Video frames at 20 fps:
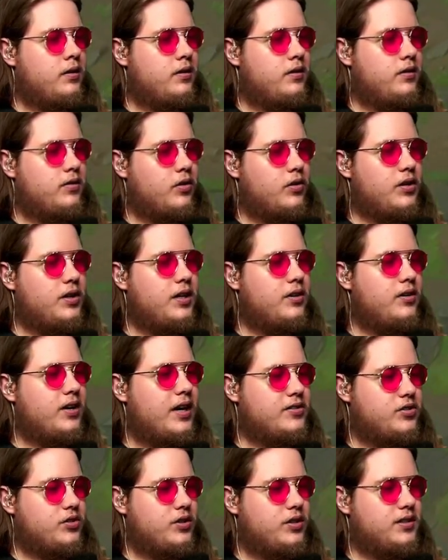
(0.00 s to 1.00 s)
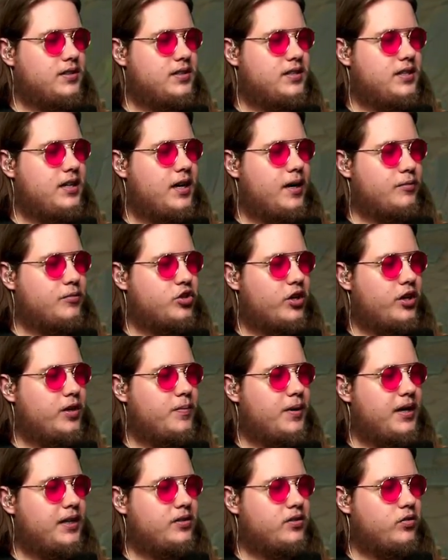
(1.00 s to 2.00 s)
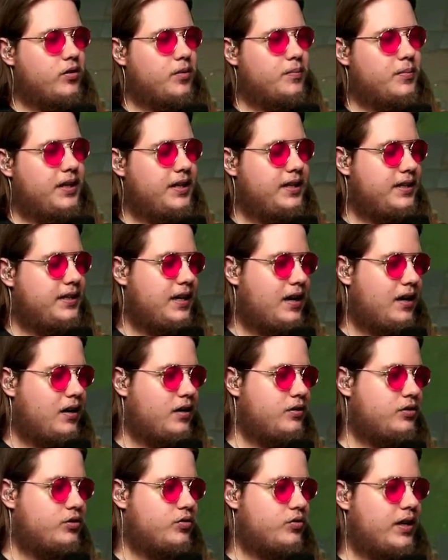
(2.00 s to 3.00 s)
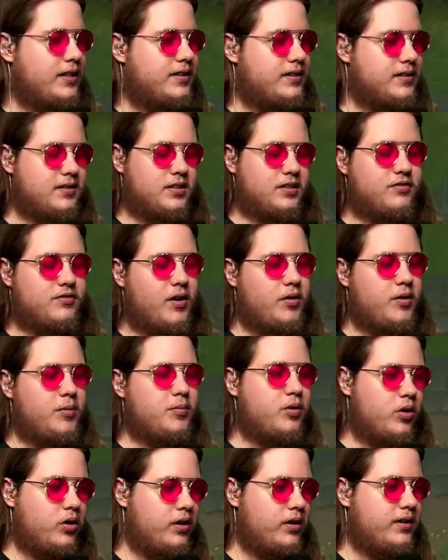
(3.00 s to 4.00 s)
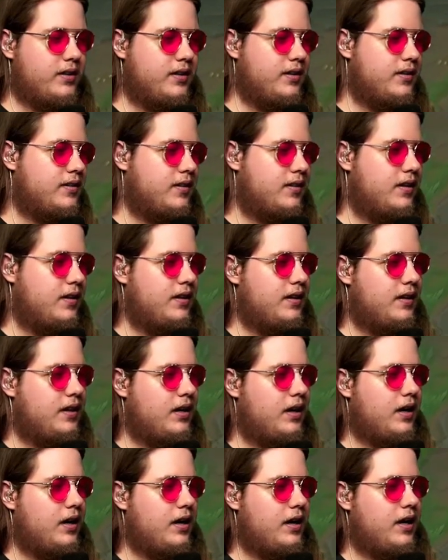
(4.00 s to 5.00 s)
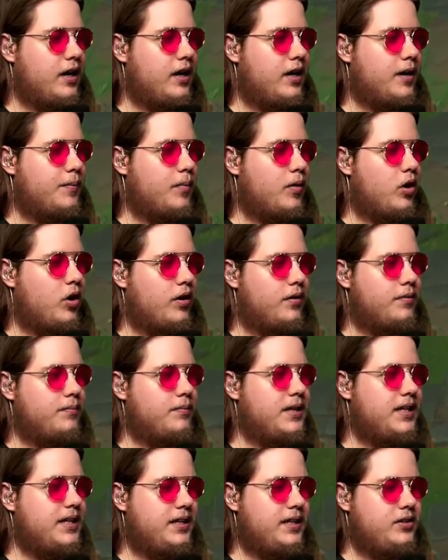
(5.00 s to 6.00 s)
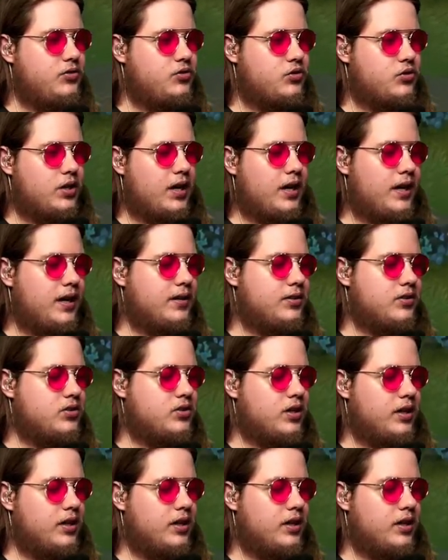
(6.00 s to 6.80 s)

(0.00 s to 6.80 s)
So here, as you can see, I'm trying to bait her ability out, right? This is very important on melees, and